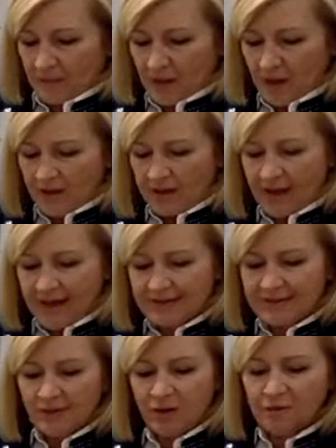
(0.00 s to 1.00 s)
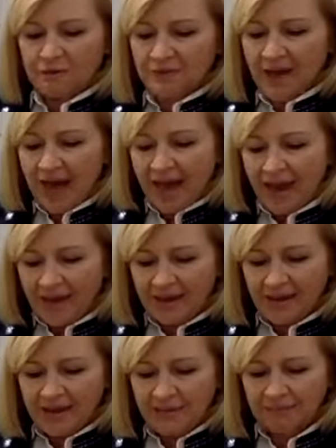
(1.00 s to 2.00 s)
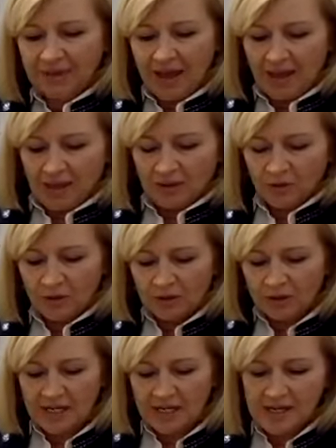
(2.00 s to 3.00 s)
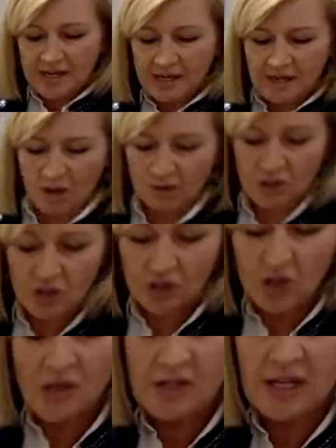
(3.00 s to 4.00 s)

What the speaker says: Okay, so Faye, look, I'll just show you.